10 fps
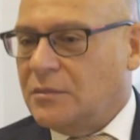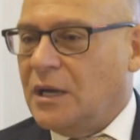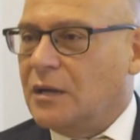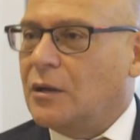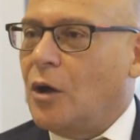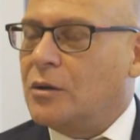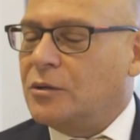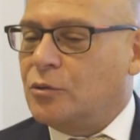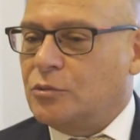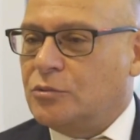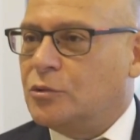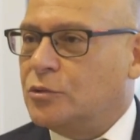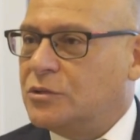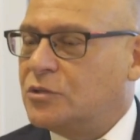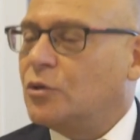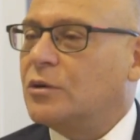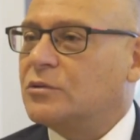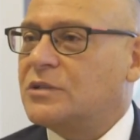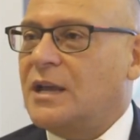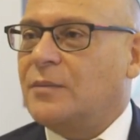a lot of good soil
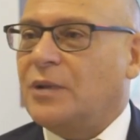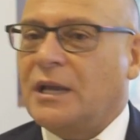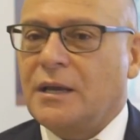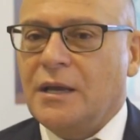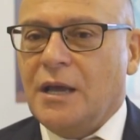sampling.